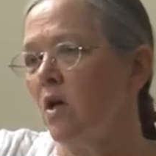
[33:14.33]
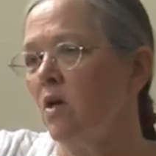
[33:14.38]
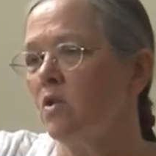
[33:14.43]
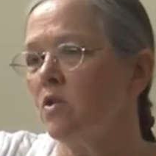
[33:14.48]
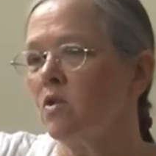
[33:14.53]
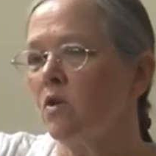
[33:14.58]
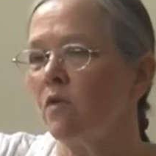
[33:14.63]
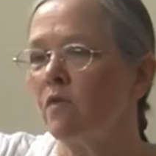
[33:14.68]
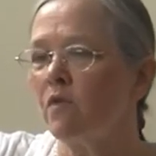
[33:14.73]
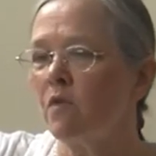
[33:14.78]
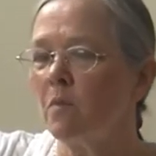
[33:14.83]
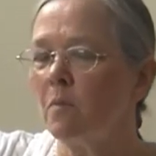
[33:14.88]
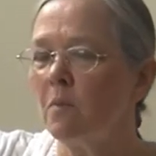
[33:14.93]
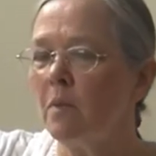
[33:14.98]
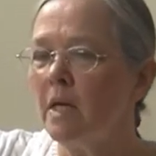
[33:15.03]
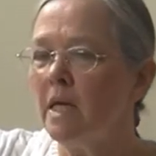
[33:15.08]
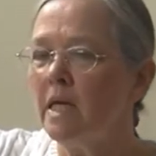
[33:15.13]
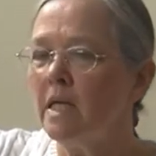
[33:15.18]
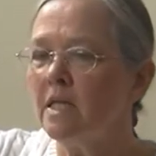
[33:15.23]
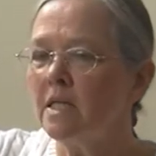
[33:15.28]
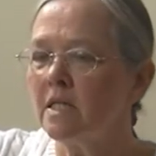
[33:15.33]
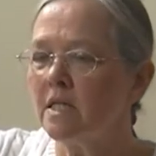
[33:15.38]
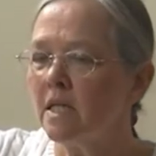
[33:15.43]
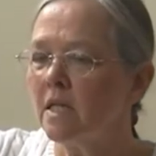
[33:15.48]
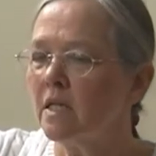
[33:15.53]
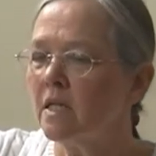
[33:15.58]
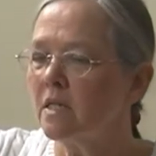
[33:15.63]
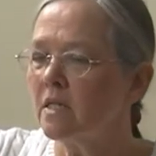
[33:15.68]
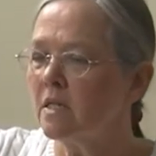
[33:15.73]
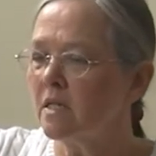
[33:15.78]
So for me,
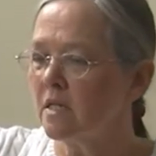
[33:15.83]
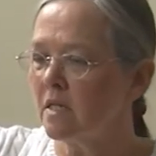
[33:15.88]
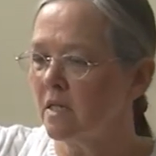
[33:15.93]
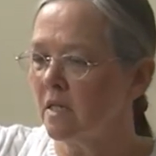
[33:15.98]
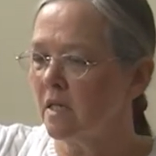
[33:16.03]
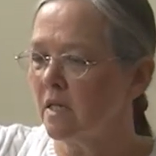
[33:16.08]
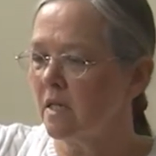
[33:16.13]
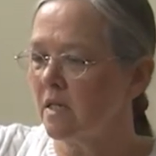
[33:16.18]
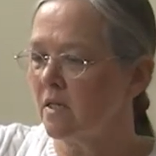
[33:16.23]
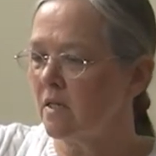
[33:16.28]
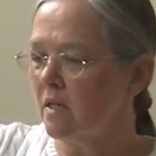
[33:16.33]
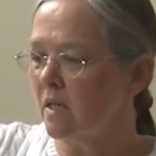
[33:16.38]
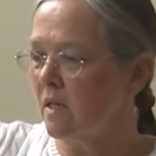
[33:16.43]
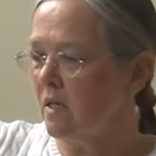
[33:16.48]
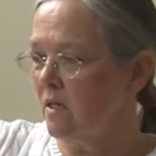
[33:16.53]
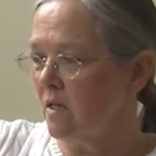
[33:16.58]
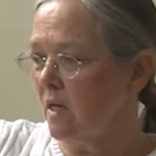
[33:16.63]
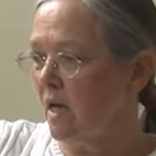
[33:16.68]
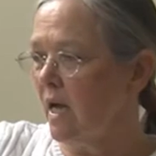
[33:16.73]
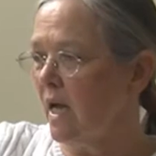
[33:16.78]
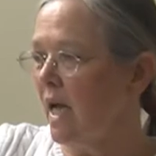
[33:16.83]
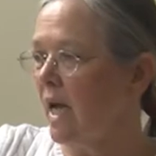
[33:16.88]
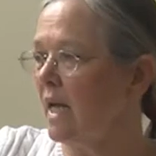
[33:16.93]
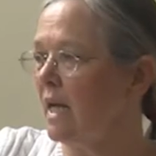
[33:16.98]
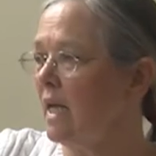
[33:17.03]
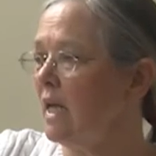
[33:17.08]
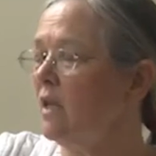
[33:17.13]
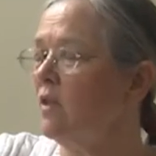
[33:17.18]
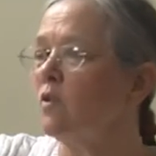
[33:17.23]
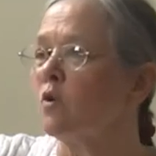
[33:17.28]
synthesis is
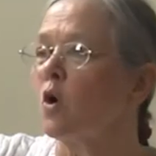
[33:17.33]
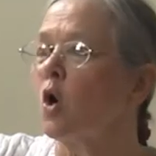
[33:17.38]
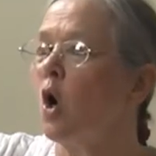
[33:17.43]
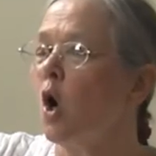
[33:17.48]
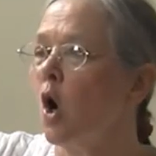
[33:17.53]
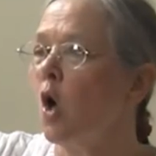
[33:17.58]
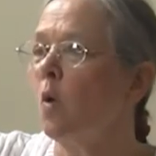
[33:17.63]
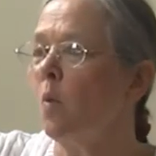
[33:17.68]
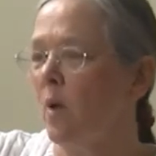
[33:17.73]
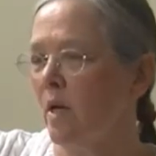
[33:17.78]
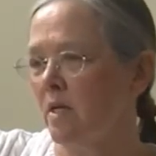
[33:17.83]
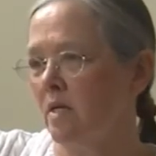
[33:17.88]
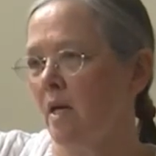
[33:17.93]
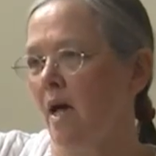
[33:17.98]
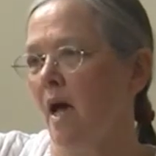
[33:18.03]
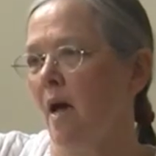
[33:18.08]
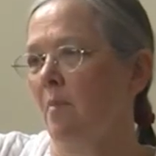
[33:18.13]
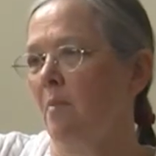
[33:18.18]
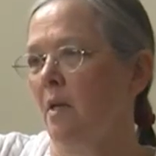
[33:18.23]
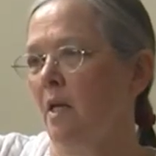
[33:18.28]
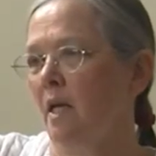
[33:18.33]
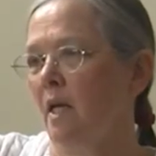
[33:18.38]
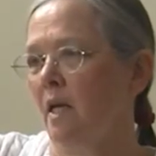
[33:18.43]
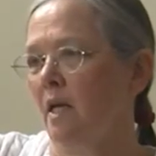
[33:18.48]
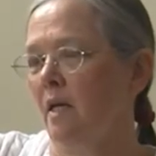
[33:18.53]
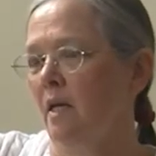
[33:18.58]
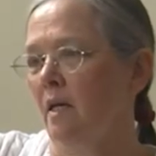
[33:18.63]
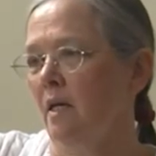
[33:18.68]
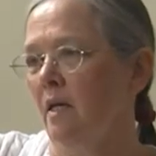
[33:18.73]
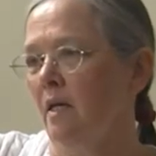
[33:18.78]
again either always
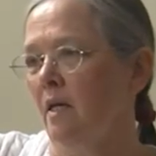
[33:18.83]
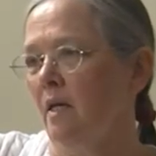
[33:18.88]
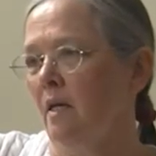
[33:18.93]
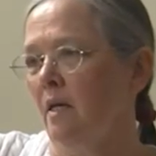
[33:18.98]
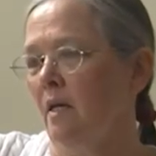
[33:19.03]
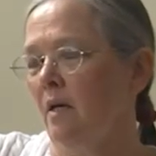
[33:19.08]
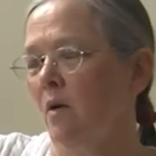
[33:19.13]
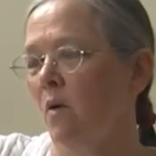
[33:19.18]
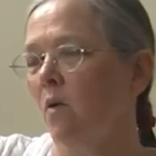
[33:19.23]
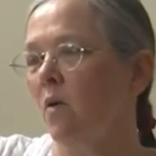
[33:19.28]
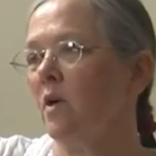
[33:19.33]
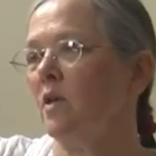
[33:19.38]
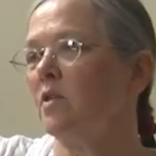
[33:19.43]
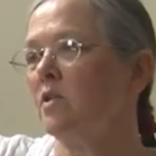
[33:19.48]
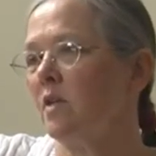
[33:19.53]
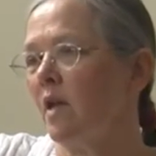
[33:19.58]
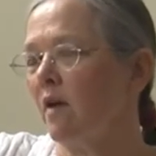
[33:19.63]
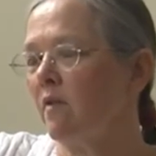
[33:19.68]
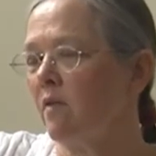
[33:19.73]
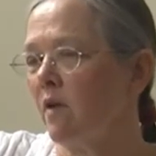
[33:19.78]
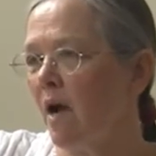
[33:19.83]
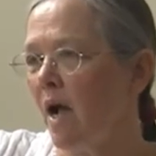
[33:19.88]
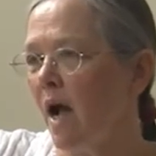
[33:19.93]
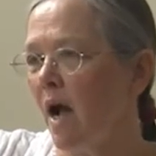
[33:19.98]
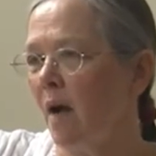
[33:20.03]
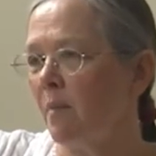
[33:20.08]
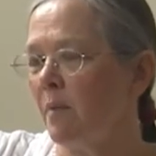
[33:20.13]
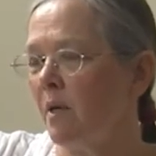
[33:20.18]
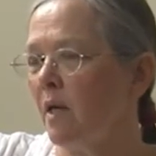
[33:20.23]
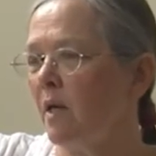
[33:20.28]
happening or it's never
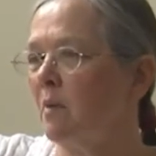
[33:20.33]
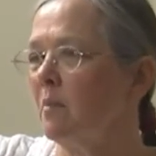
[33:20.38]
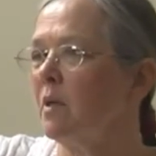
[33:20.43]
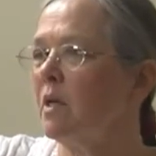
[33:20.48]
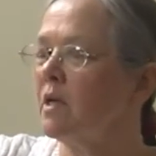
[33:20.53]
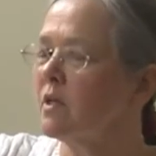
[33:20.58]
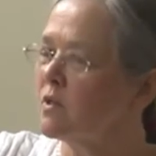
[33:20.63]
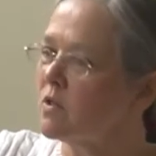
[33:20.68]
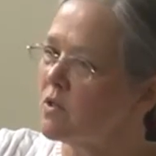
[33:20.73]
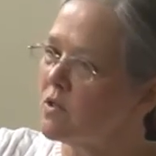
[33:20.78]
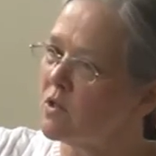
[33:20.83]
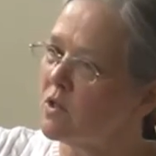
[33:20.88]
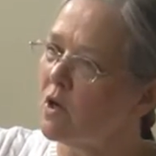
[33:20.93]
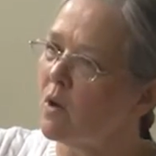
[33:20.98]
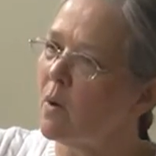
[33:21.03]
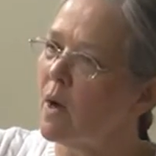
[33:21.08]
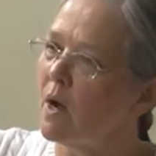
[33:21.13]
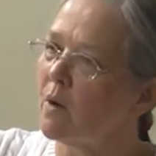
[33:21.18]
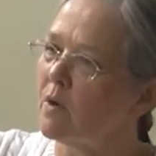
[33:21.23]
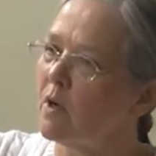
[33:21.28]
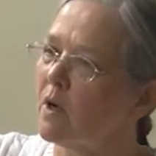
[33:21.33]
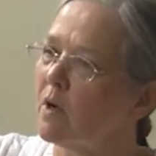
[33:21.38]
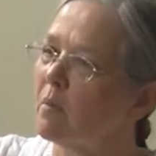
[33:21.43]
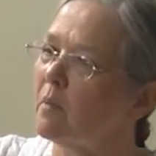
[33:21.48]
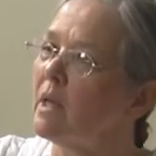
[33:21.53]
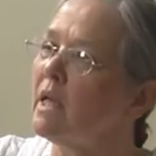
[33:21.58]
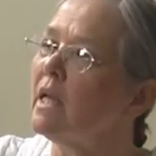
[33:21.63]
happening because there's no outcome.